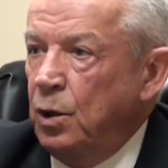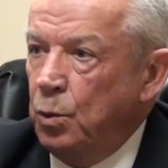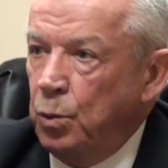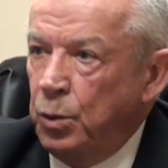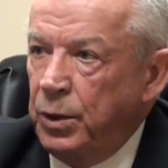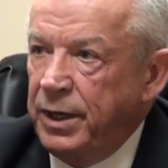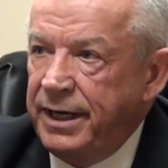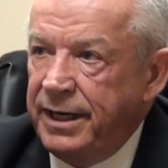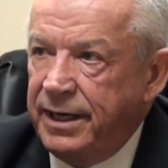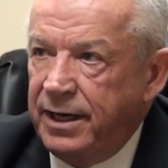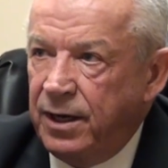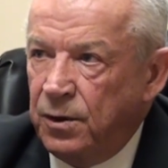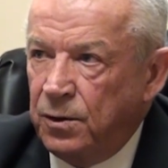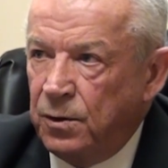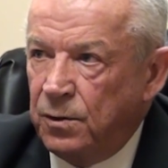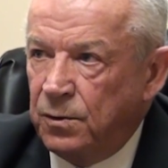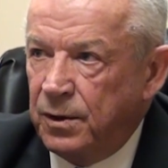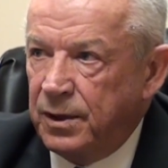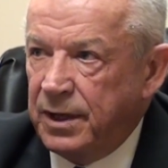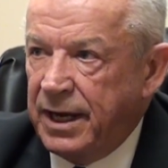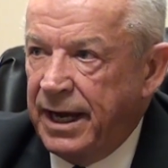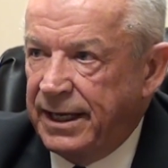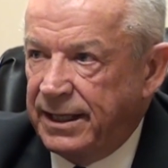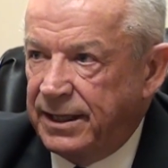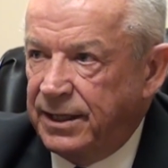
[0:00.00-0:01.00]
We
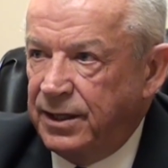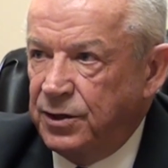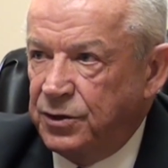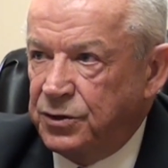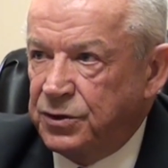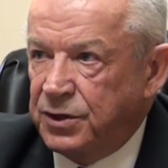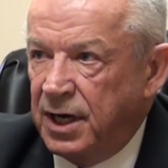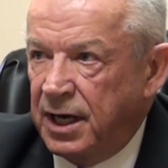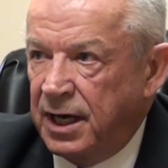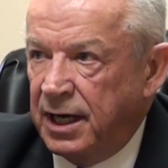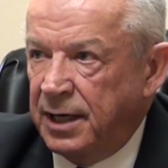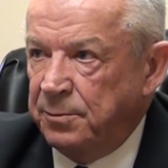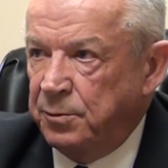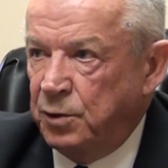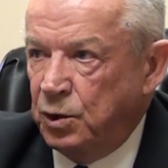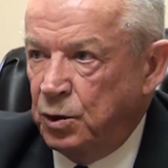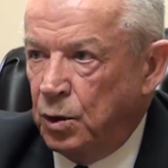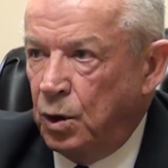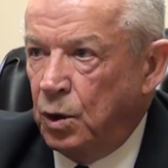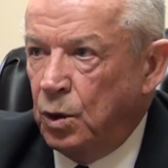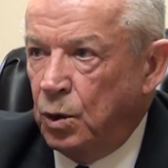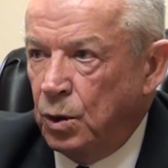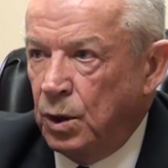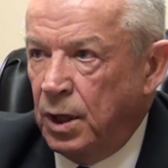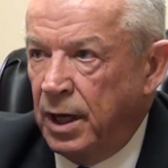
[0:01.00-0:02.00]
don't, at this time,
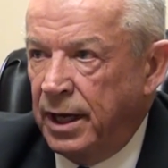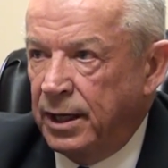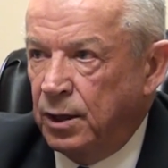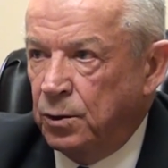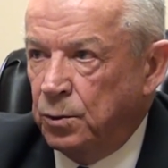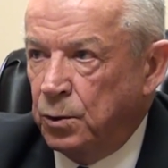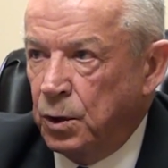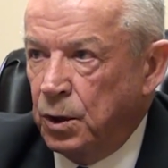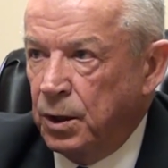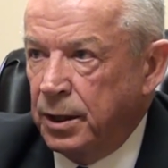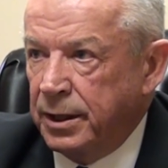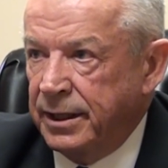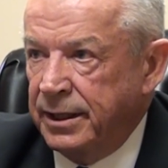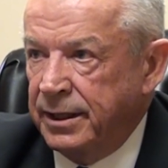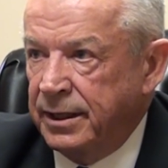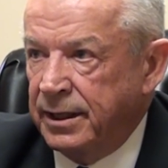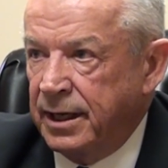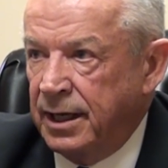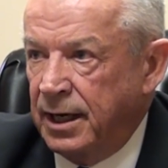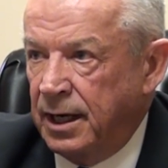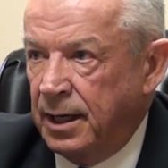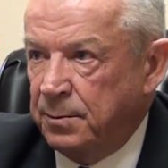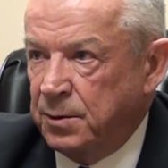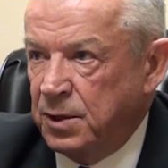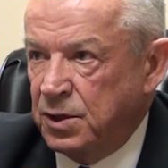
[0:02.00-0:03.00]
do a whole lot of work in the
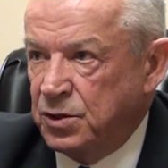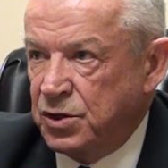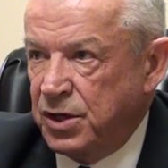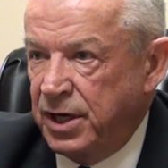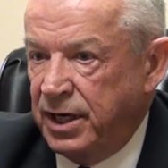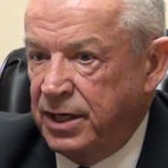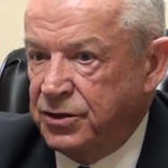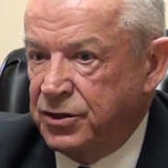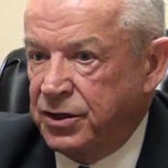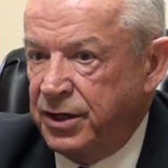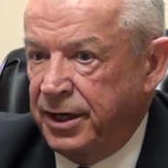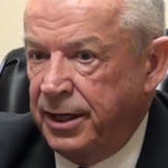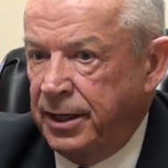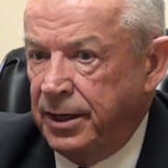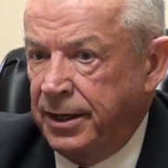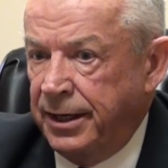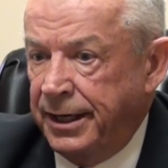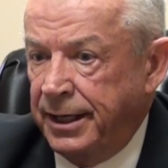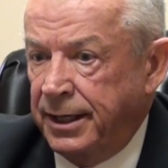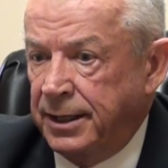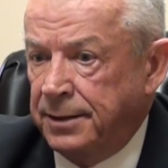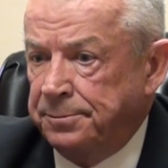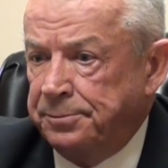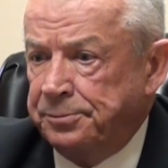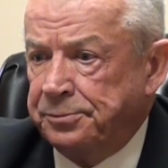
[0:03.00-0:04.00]
compensation
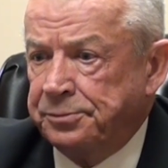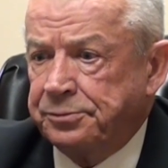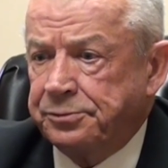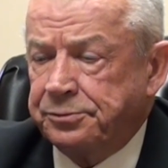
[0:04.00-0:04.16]
area,